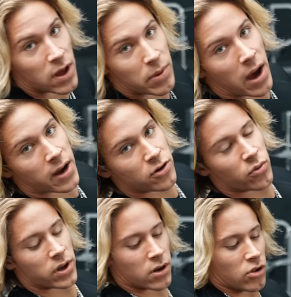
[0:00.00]
that back. I do
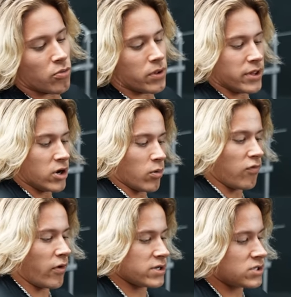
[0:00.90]
want to get a little bit leaner
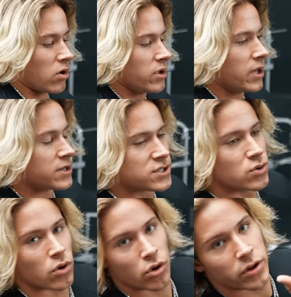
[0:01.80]
before I start yet. It's
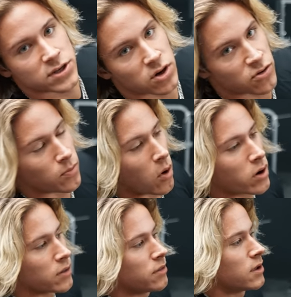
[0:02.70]
too early to start the
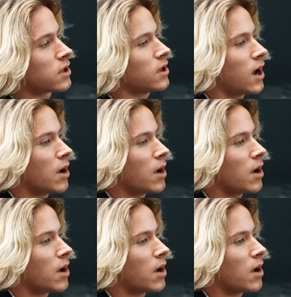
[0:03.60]
bulk, I think.